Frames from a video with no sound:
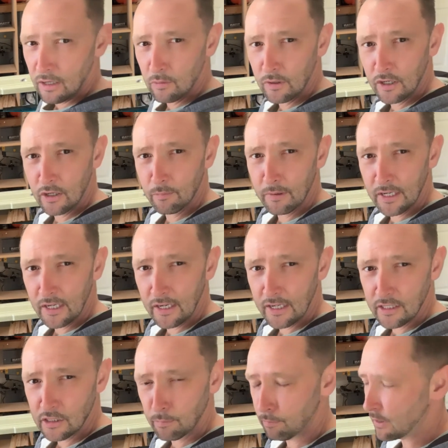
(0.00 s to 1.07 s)
We're going to make a
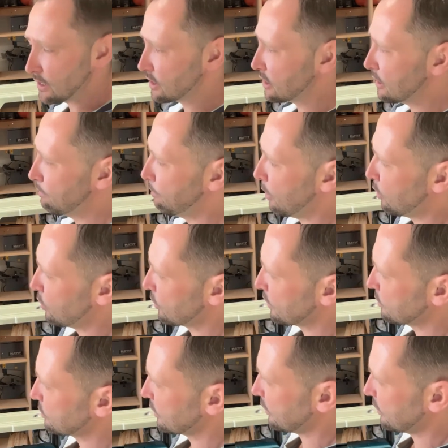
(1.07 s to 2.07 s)
nice beastie board out of